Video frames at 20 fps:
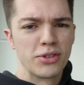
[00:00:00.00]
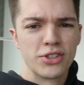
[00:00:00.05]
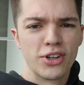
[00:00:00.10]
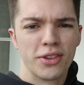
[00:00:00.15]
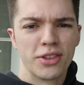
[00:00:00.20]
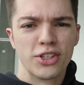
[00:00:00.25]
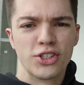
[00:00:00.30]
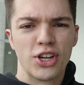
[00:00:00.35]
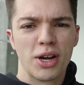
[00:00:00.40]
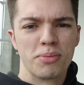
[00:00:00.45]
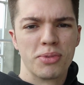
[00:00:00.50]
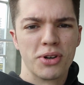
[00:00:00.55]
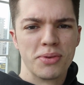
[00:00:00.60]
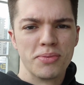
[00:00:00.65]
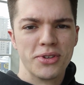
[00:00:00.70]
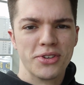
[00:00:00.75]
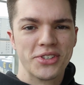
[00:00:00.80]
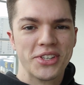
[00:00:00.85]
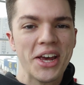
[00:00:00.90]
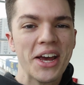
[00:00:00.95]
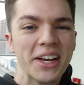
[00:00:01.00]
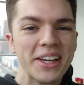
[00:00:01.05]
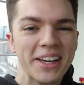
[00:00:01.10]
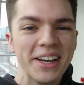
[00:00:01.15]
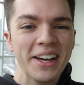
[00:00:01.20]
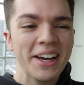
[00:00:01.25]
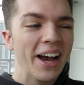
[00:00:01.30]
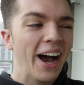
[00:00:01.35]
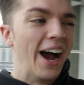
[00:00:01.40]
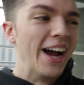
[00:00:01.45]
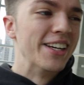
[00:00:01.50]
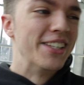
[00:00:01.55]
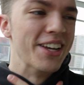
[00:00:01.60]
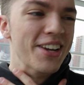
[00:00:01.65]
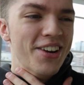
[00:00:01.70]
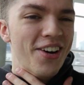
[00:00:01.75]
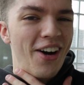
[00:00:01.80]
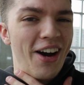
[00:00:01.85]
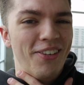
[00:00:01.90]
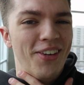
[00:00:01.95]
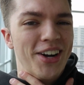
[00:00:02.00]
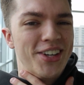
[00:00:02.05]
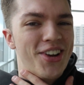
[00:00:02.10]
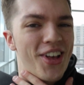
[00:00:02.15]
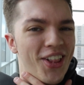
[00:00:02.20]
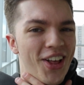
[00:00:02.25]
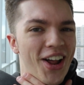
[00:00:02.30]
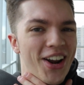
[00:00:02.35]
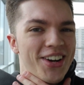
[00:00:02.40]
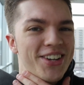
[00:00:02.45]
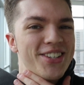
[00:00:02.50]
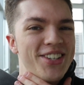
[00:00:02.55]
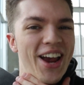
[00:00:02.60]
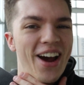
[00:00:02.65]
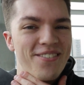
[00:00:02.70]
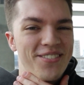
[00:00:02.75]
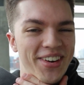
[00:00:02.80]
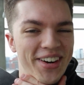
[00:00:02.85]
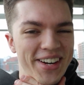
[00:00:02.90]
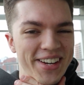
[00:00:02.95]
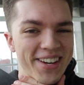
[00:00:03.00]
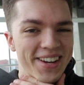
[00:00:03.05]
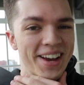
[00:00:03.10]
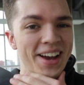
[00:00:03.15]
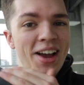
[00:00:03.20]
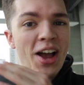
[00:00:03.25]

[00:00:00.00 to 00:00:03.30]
was not the Jeopardy music. I should know, I watch a lot of Jeopardy.